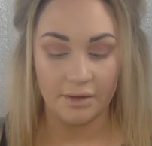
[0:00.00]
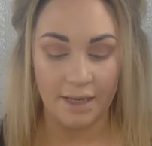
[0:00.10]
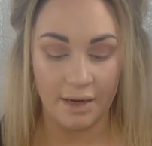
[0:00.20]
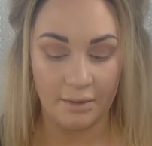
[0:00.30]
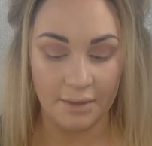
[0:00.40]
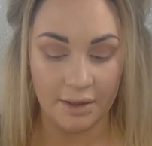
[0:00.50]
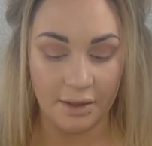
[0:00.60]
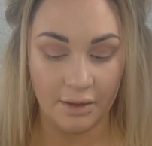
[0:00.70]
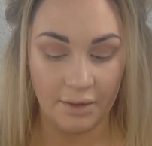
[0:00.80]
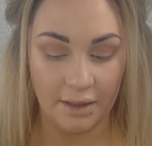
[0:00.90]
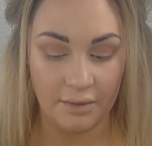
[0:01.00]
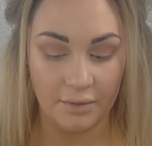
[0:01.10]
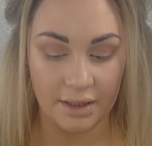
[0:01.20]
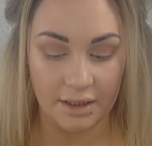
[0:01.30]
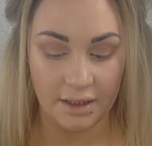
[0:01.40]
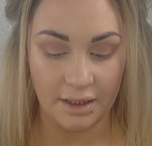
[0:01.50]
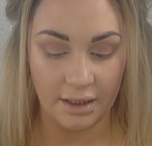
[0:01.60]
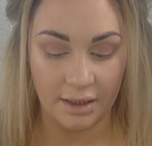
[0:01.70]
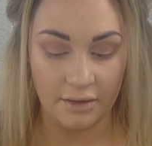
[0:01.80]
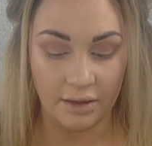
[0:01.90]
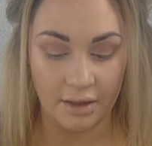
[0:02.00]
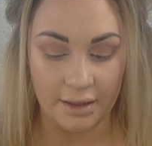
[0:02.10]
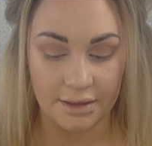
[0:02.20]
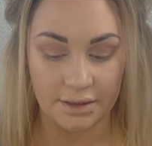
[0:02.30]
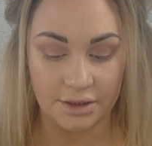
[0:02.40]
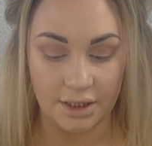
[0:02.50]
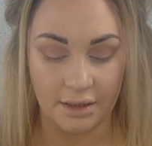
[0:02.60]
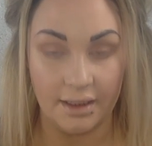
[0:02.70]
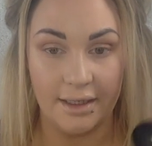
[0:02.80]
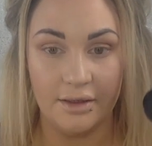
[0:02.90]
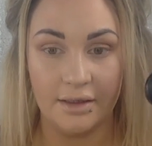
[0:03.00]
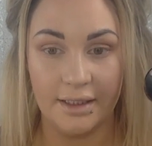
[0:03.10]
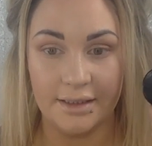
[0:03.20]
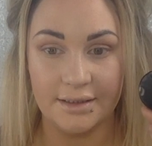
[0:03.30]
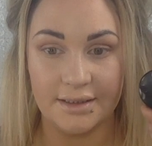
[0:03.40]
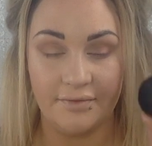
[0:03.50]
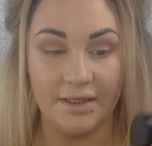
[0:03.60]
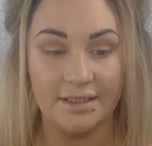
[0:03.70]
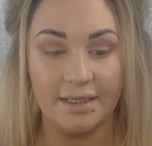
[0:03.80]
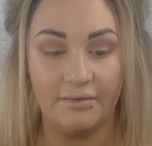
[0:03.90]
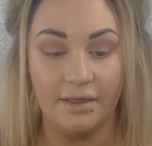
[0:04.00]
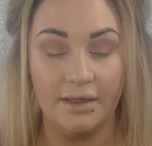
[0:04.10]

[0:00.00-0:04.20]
Now I'm going to go in with the Inglot Gel Liner in 77.